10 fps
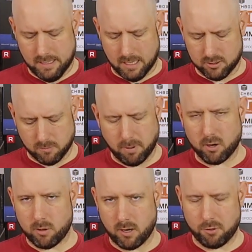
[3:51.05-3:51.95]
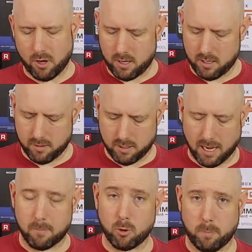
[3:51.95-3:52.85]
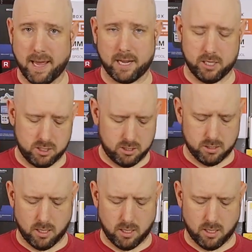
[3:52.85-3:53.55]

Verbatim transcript: Uh, so better than I thought in the non-pro package.